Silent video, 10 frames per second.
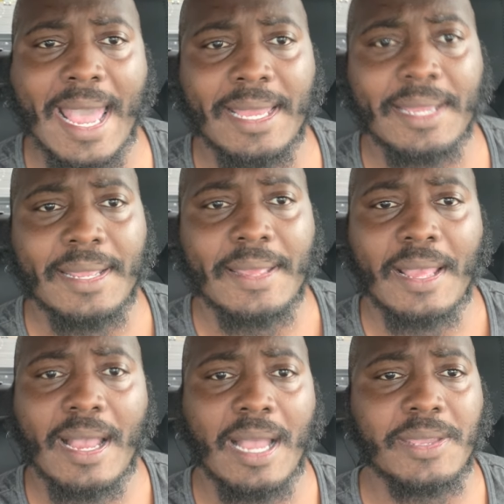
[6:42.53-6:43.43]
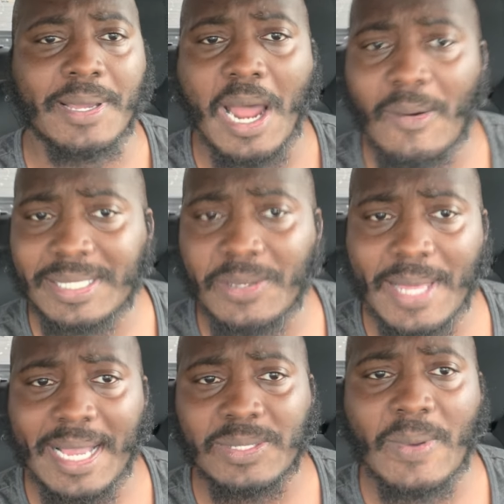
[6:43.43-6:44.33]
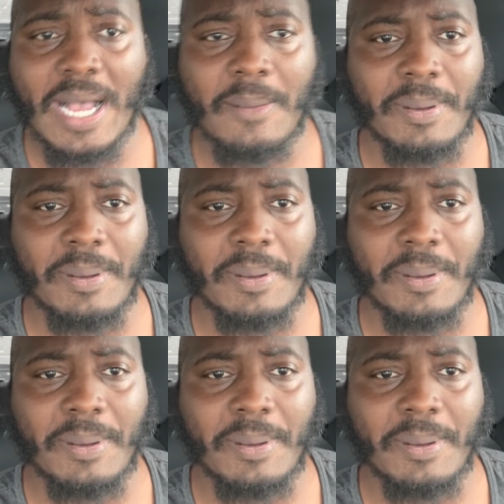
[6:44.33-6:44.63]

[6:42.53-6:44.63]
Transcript: Uh, you can always do that as well,